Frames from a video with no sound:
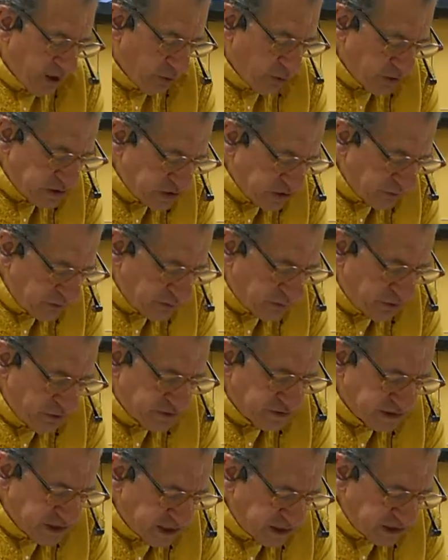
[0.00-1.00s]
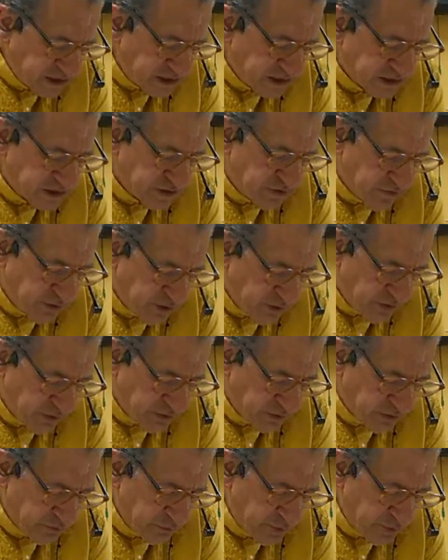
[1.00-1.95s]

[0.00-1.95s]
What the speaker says: which improves digestive health.